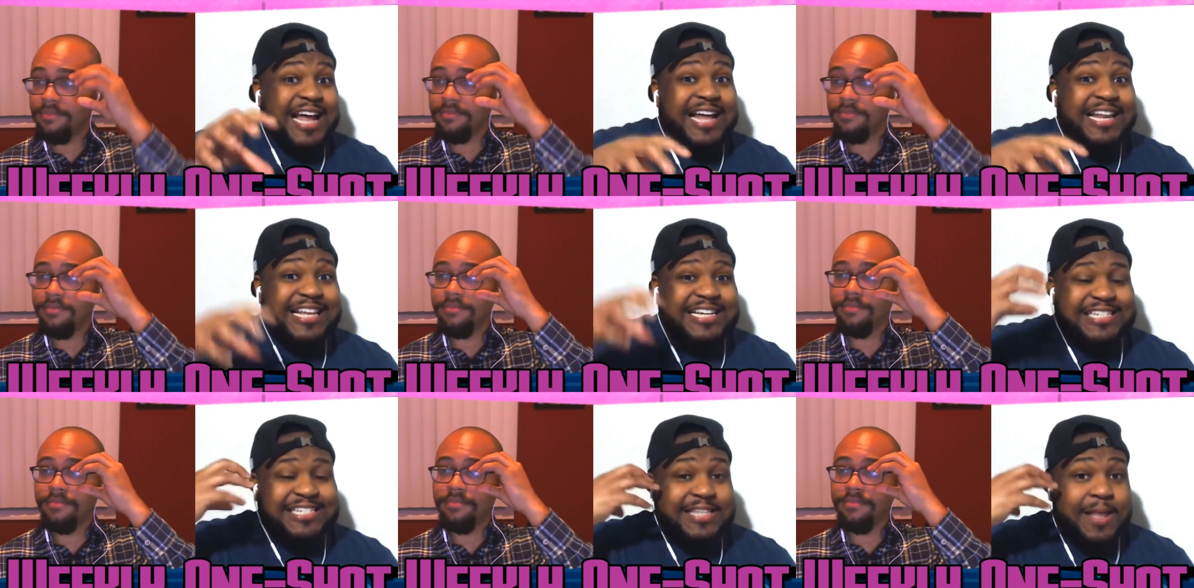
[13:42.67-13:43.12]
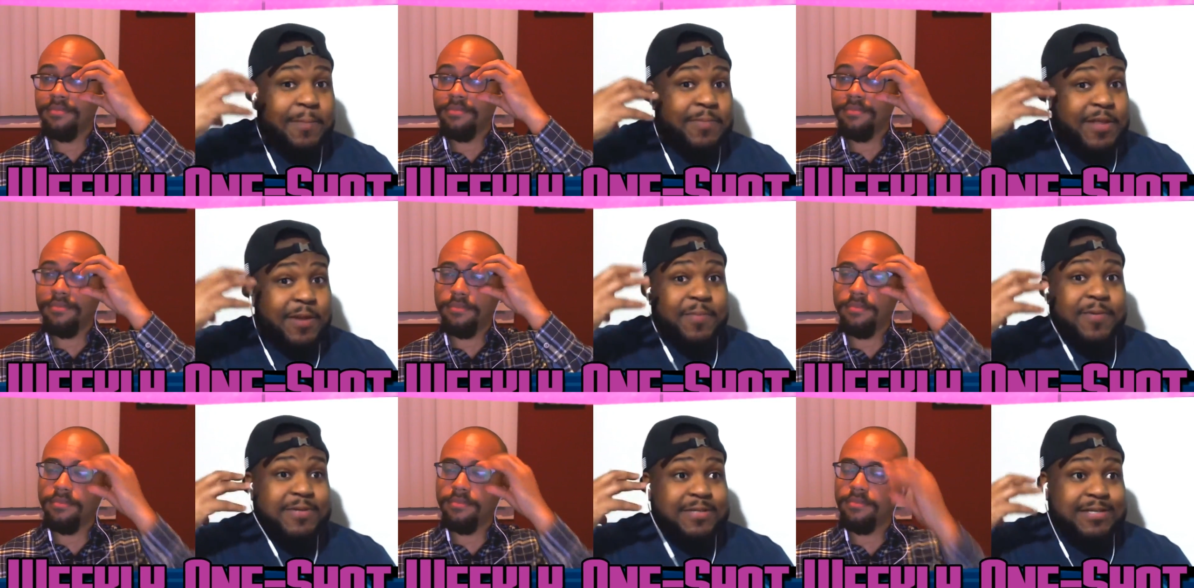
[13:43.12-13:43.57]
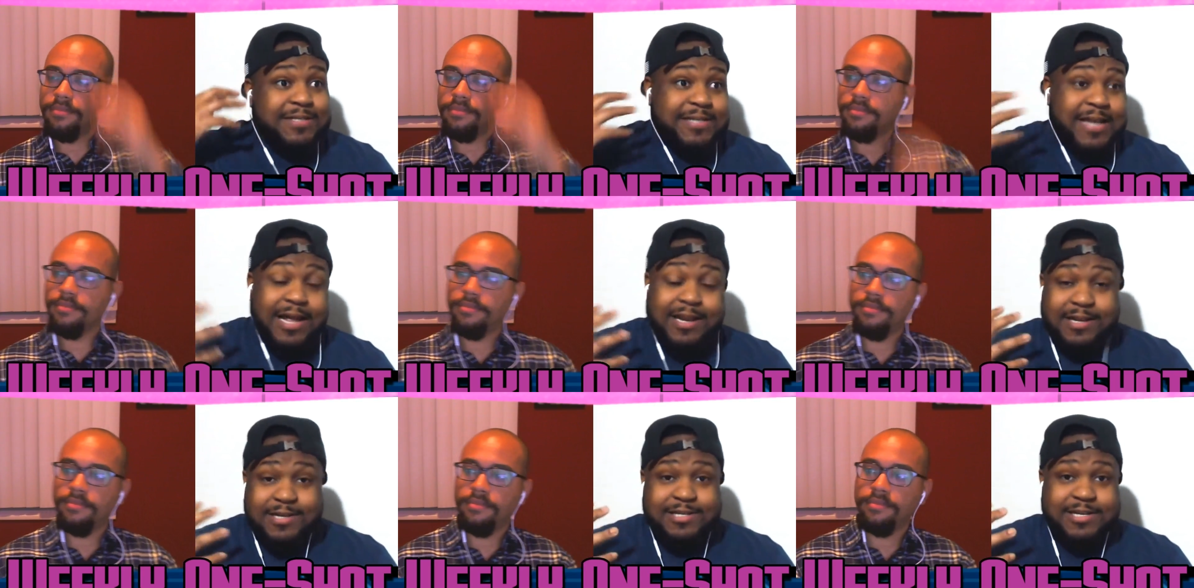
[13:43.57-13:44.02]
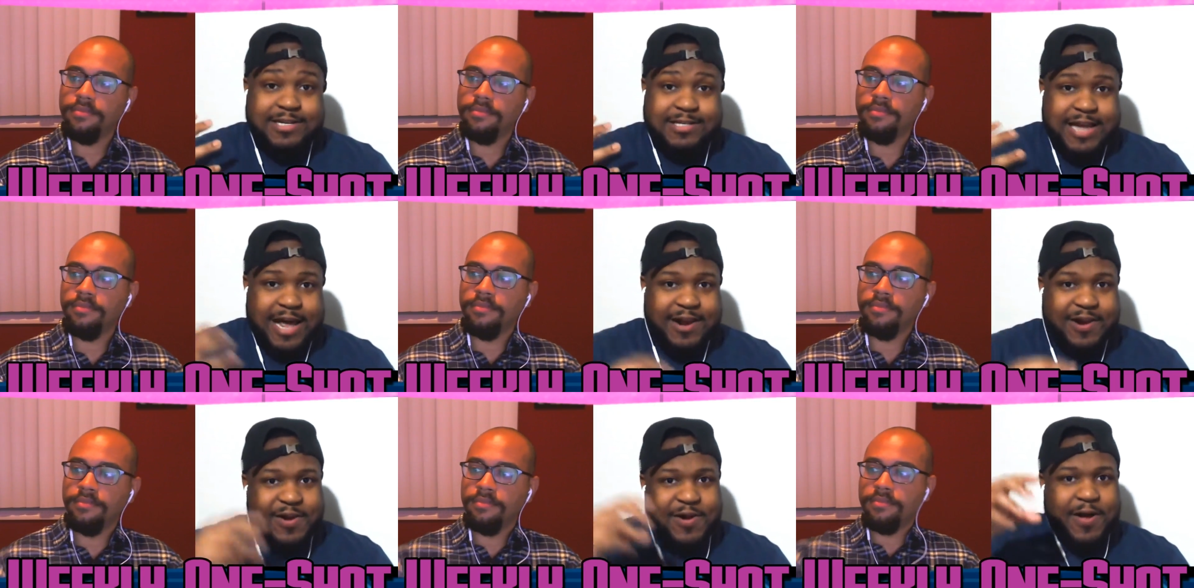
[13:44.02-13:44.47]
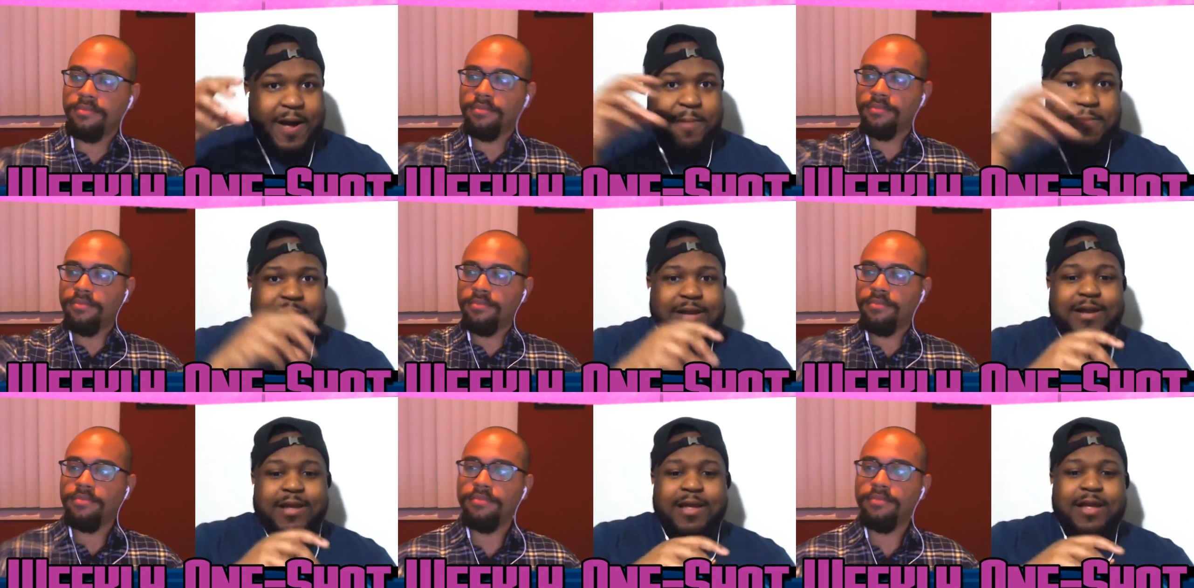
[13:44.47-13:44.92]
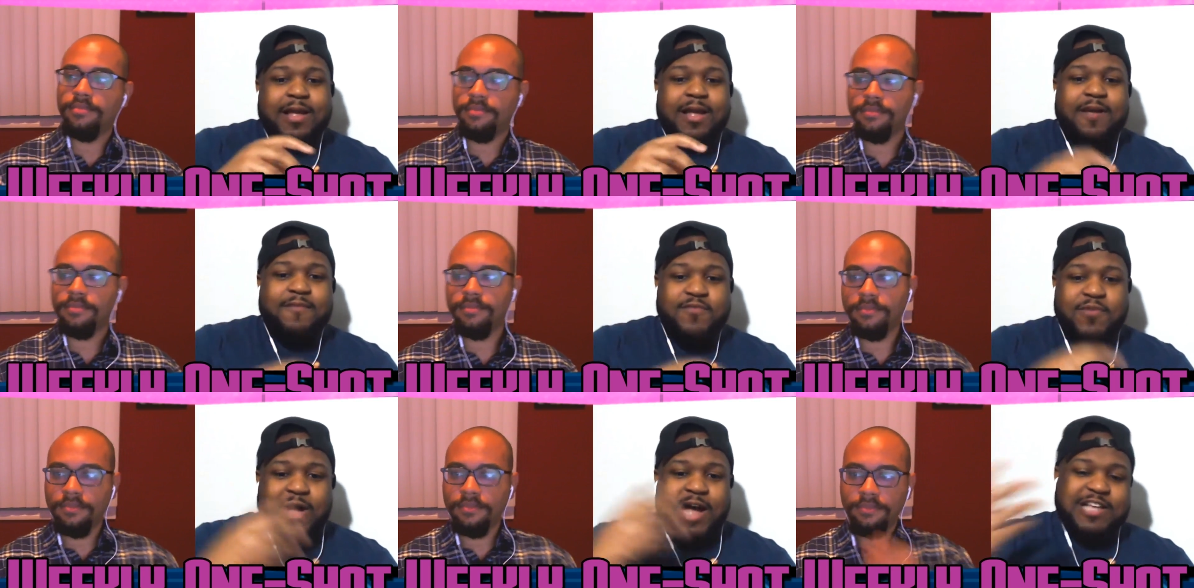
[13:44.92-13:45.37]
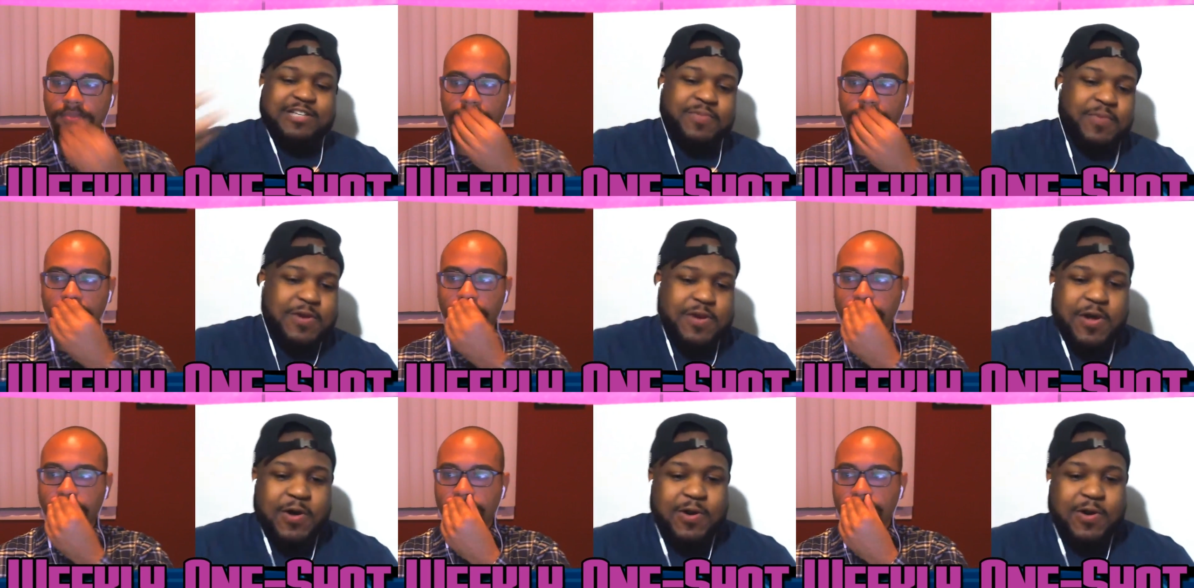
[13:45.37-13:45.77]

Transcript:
Speaker 1: how they stepped up his intelligence. I don't know. I mean, if you guys have been